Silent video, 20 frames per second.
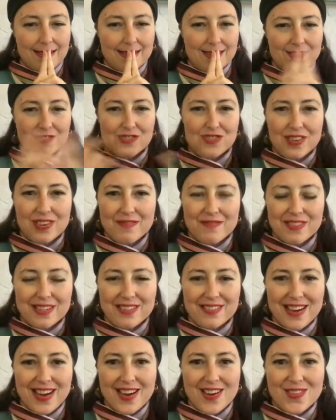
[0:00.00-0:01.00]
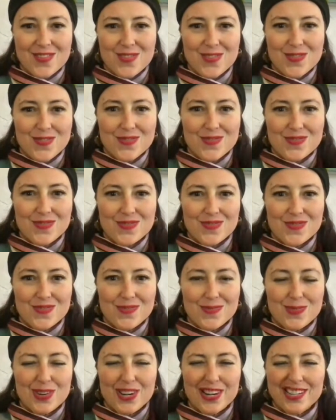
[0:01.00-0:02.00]
so i was trying to figure out
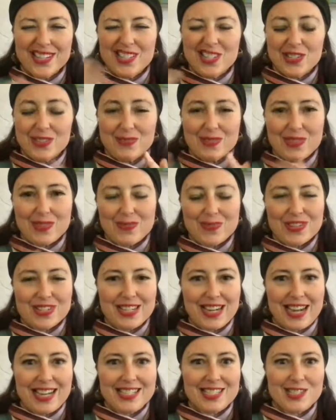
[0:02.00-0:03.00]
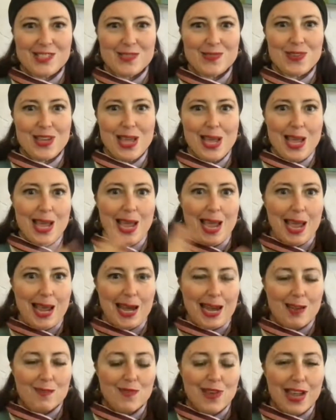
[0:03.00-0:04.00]
what i could do with the word catsuit
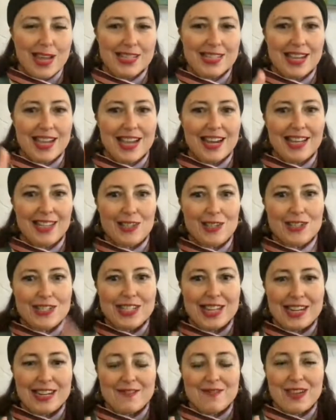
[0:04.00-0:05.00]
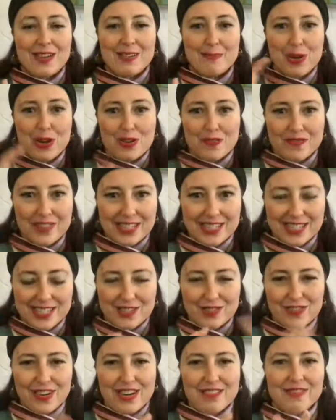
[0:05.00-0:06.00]
and i went and i looked and i found a perfect
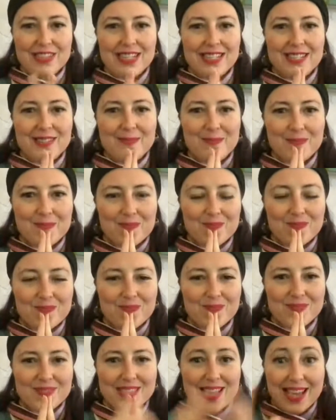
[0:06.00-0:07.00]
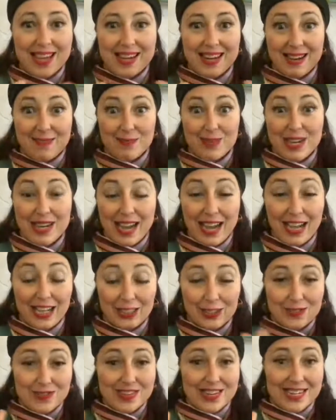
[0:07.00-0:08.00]
engraving that I'm
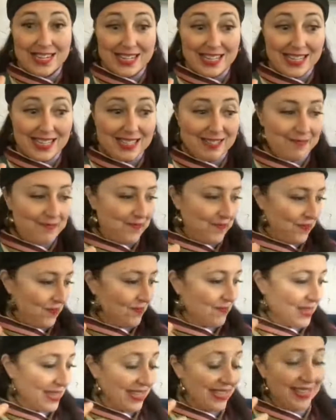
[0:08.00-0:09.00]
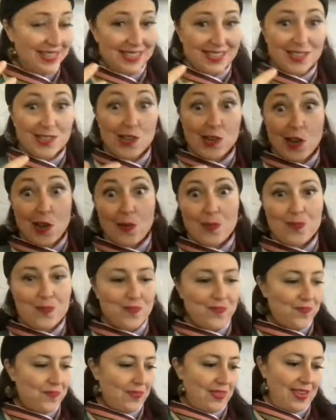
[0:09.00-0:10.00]
coloring in because, you know,
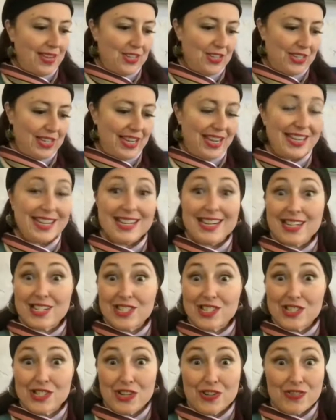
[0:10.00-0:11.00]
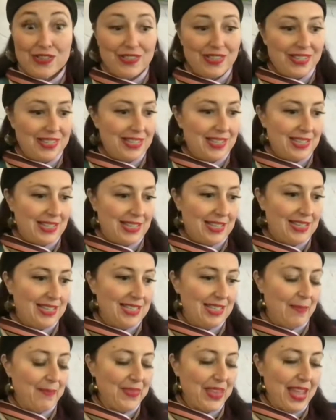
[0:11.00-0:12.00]
actually, I can actually show you. This is
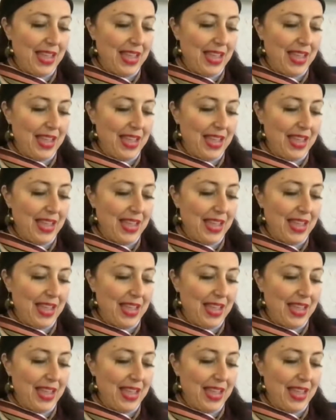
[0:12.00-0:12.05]
hilarious.